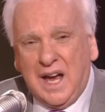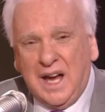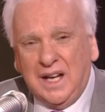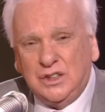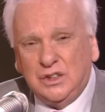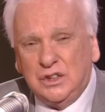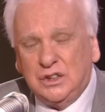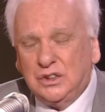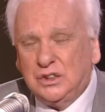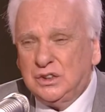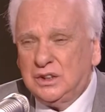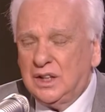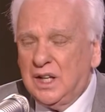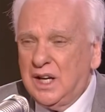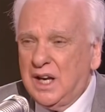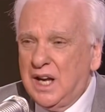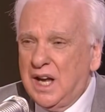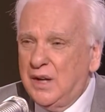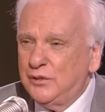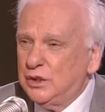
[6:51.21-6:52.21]
I'm
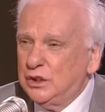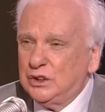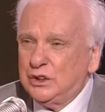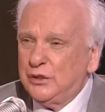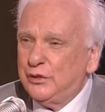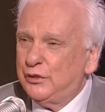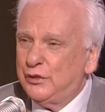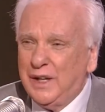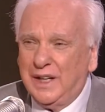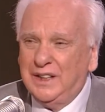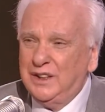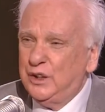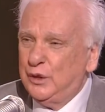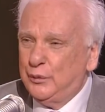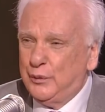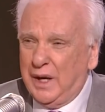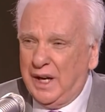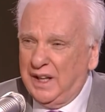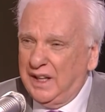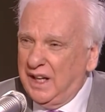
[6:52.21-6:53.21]
just
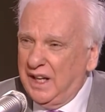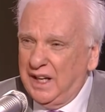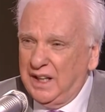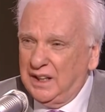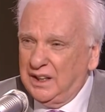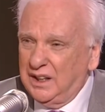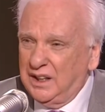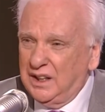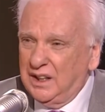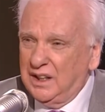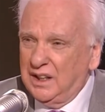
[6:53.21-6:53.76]
offended by that.